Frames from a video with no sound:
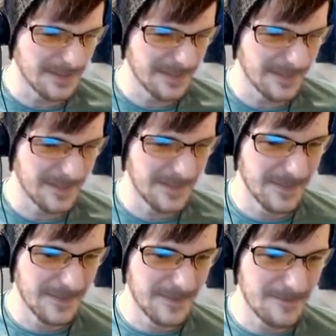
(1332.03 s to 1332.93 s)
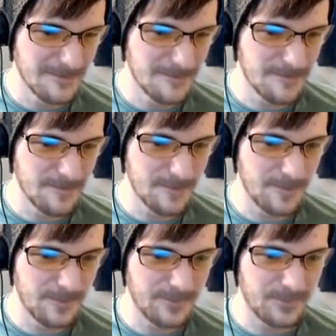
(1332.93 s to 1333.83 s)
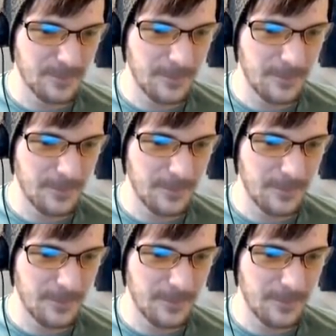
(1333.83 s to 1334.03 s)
[no speech]